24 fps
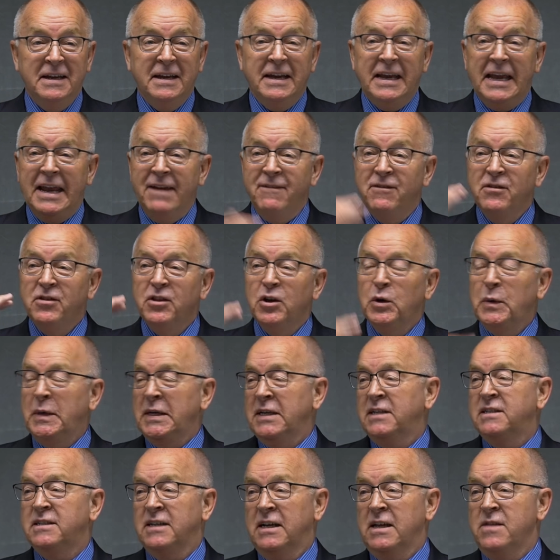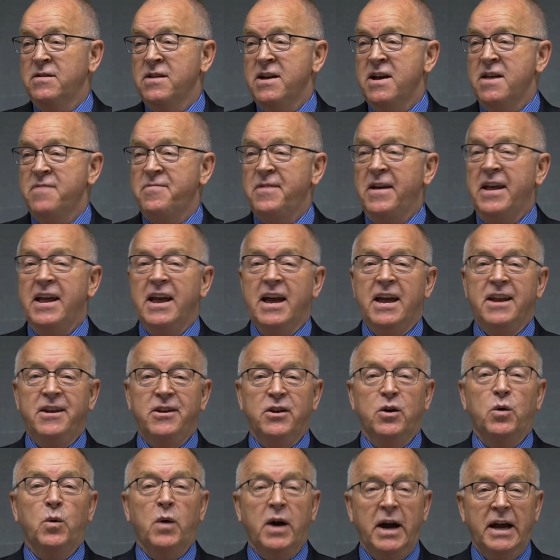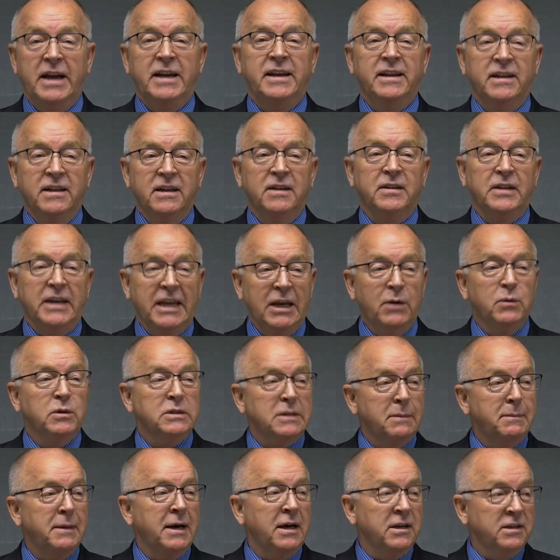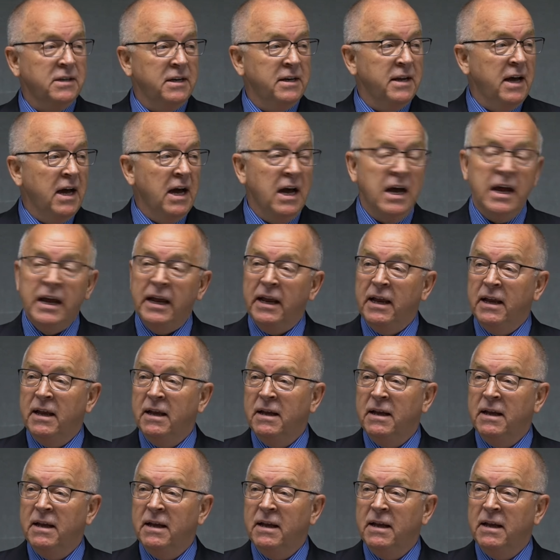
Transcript: Even though he said that, they had no idea that he was about to die.